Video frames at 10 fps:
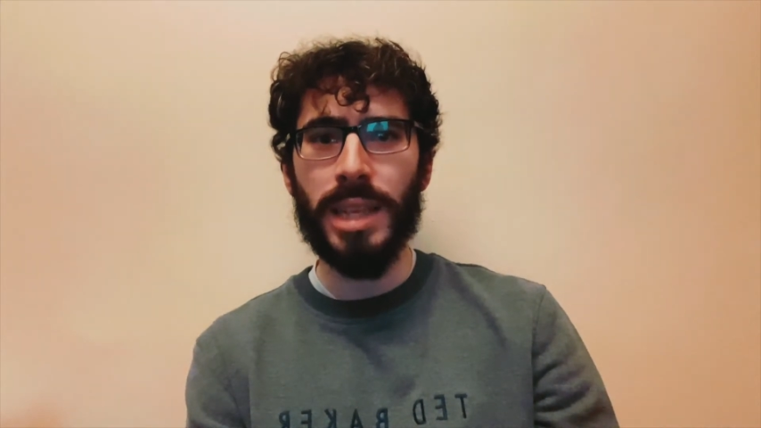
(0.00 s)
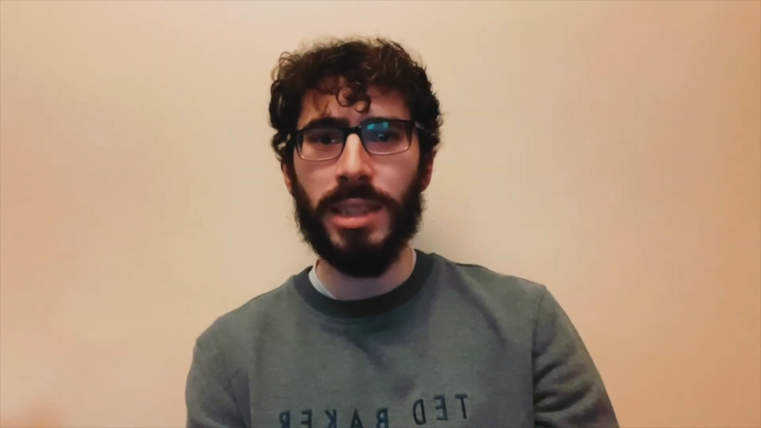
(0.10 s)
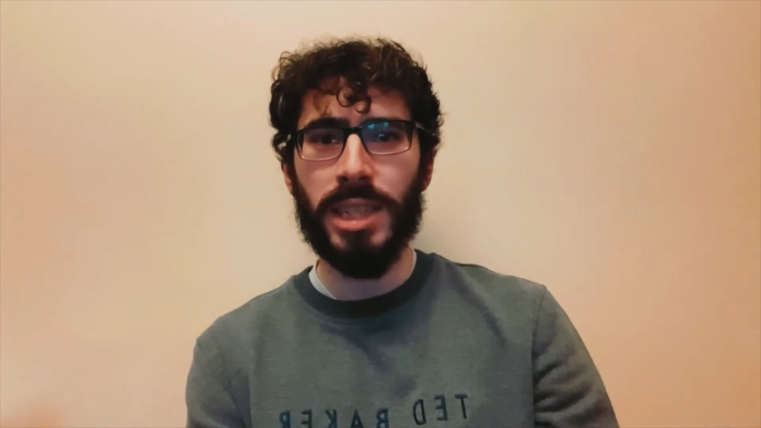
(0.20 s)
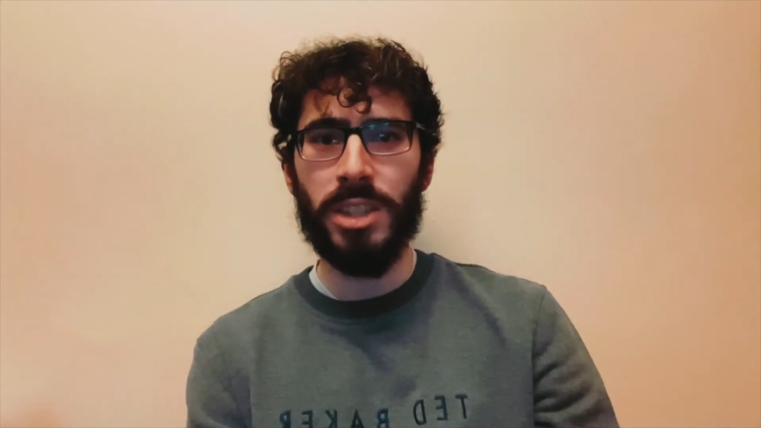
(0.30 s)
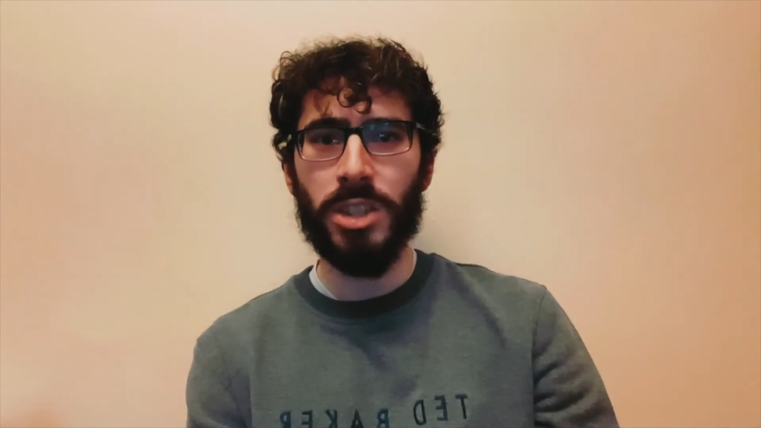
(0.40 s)

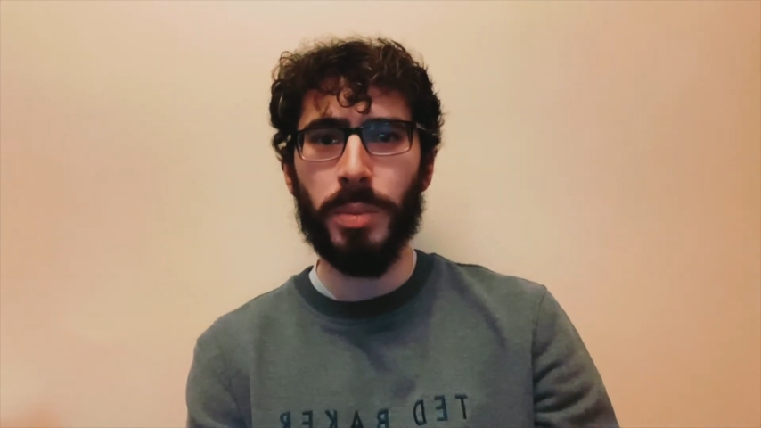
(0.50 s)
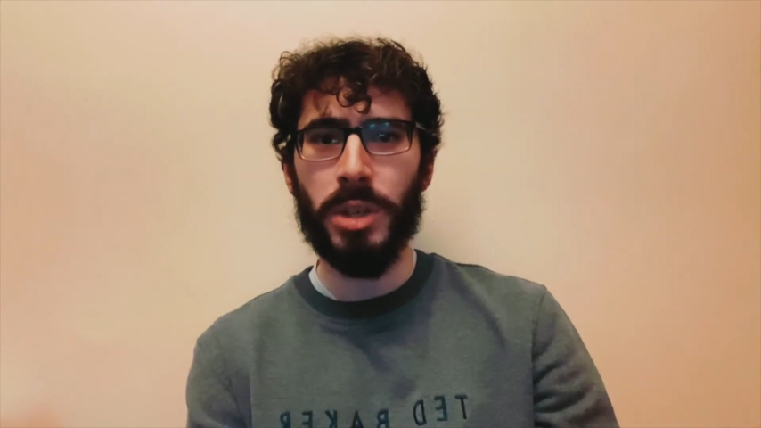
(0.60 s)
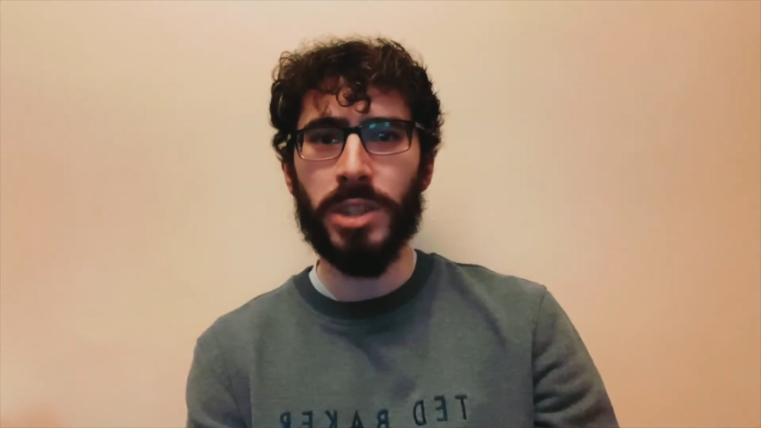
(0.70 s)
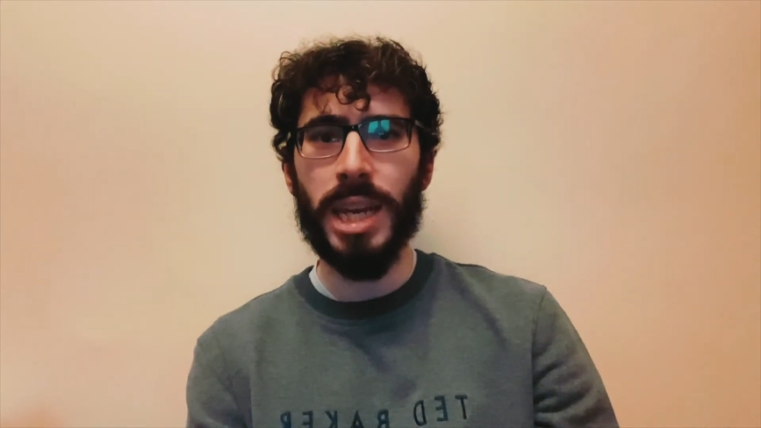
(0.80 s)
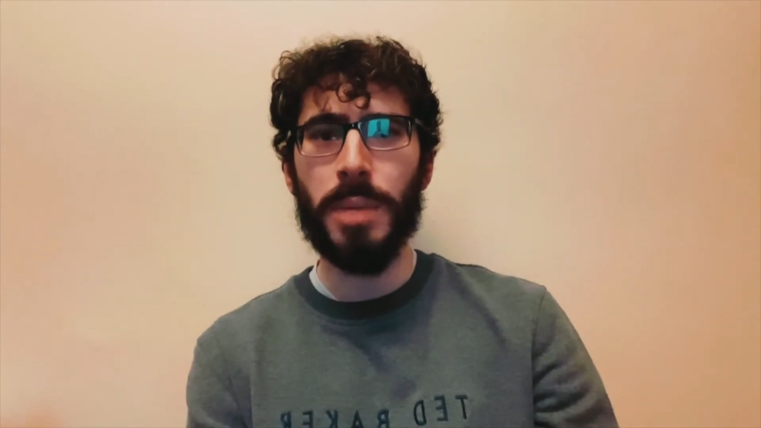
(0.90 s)
teacher
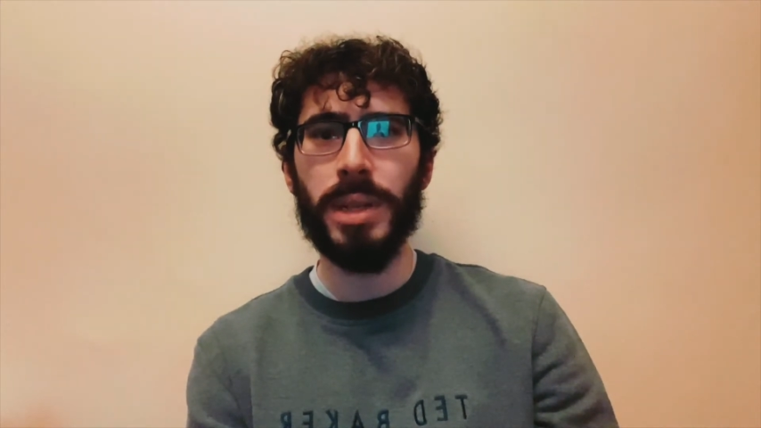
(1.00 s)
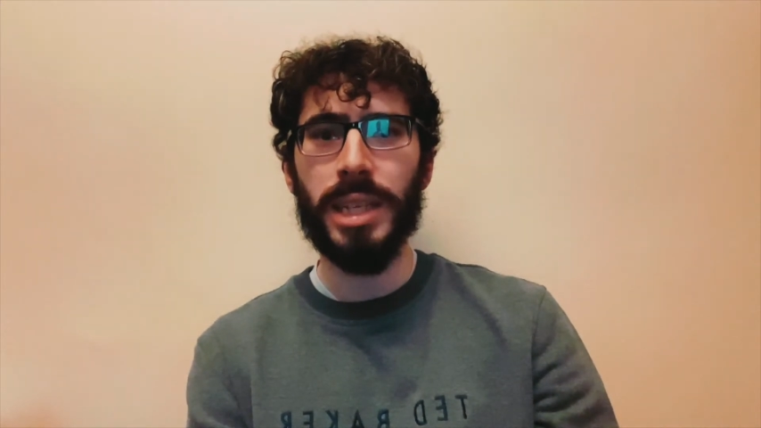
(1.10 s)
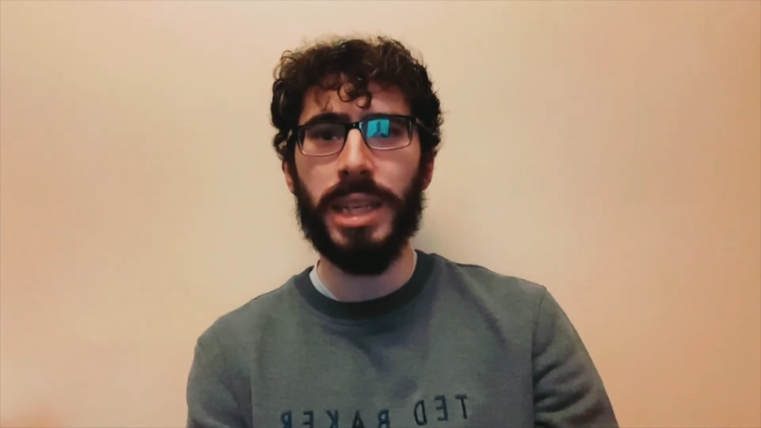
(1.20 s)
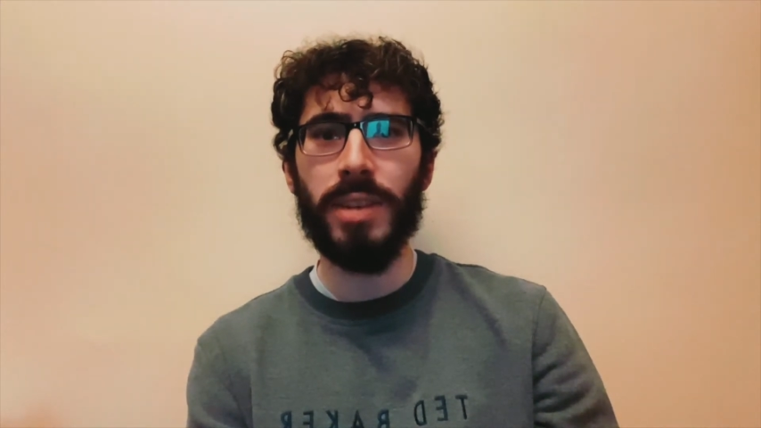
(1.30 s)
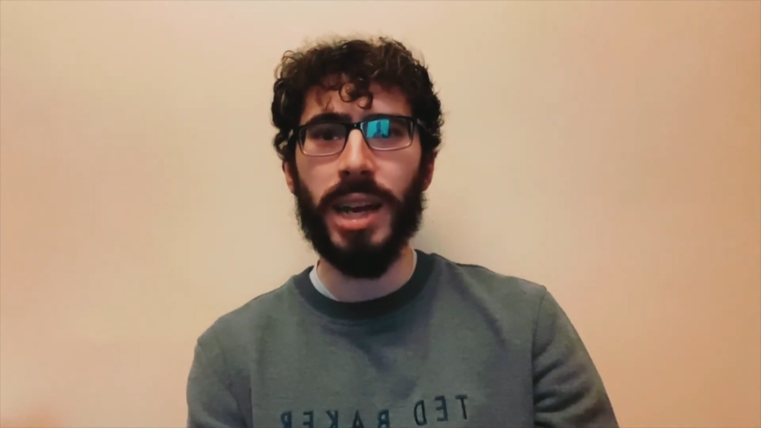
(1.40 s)
because I
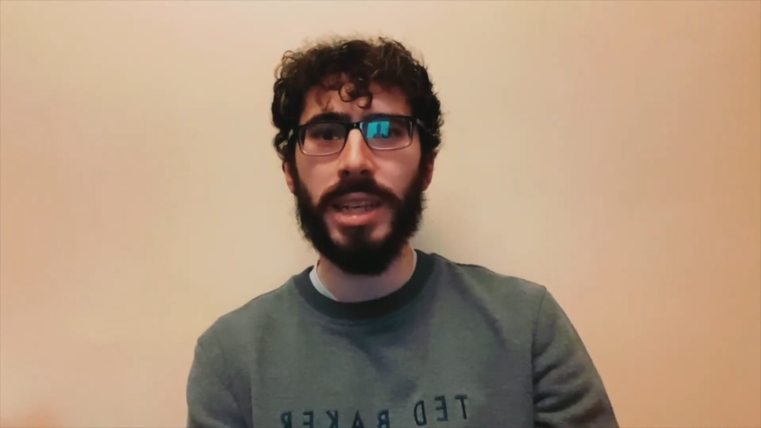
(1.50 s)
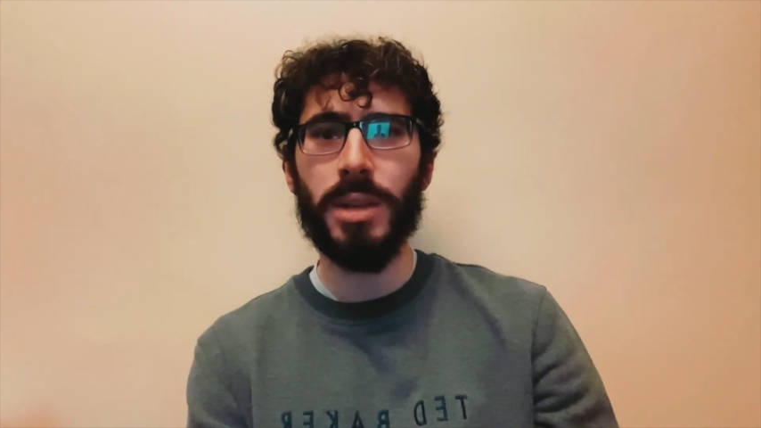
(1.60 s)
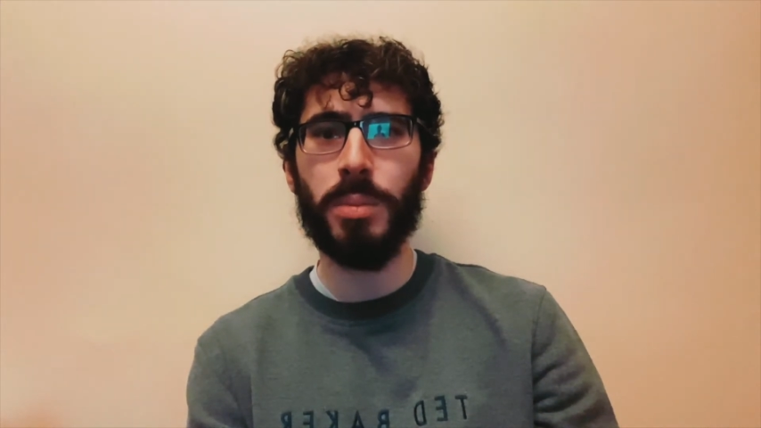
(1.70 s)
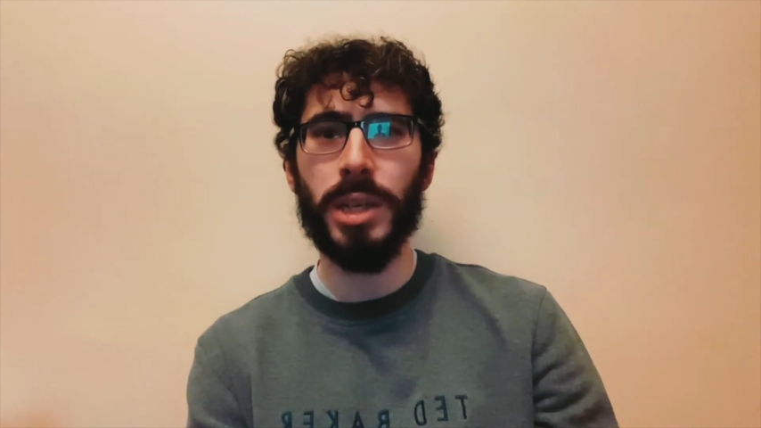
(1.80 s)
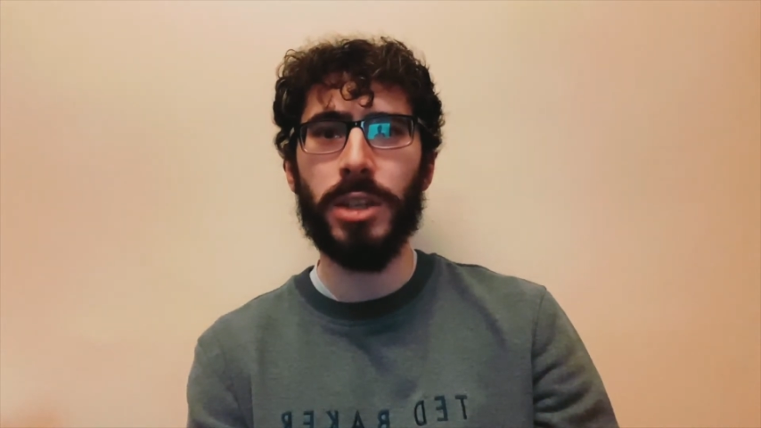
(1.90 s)
believe I can
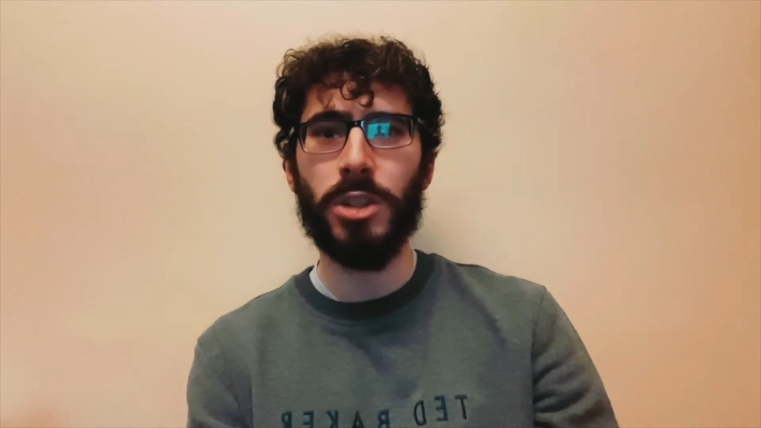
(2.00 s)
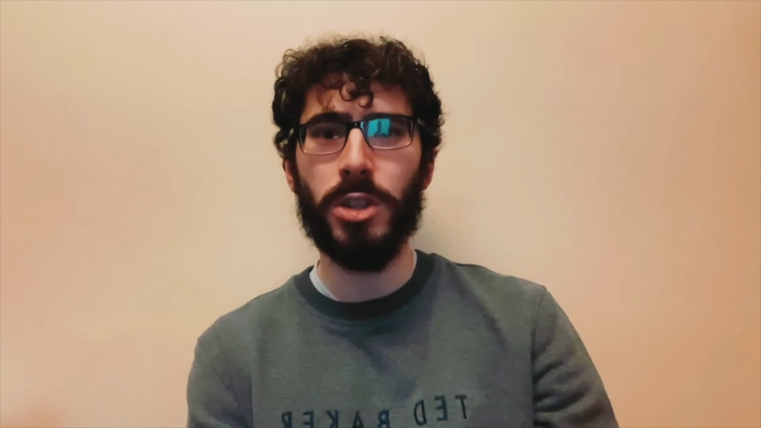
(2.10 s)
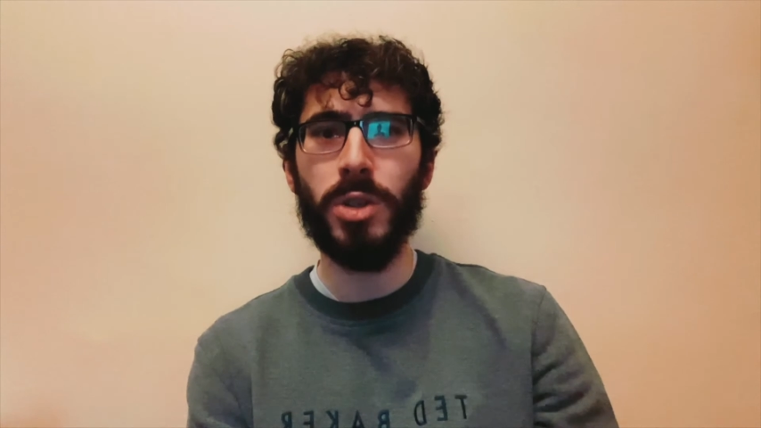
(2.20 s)
bring new,